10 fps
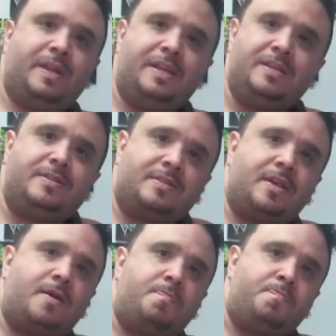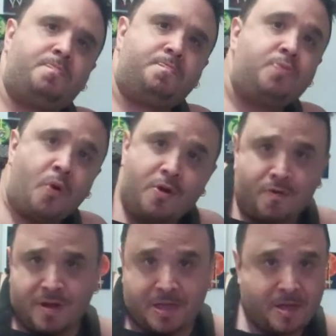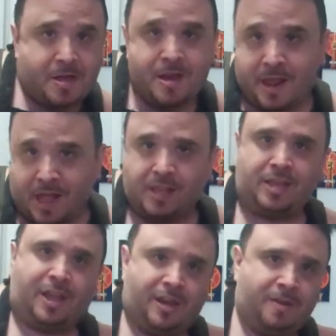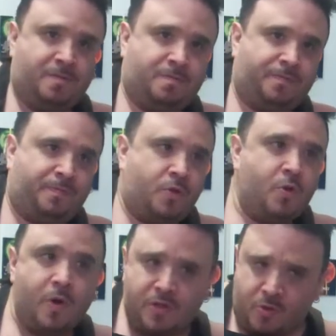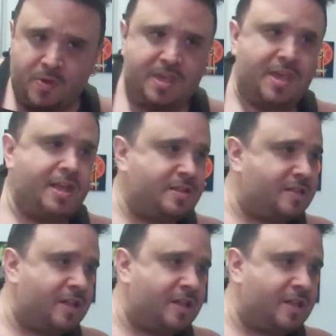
he's a Puerto Rican Canadian who on the weekends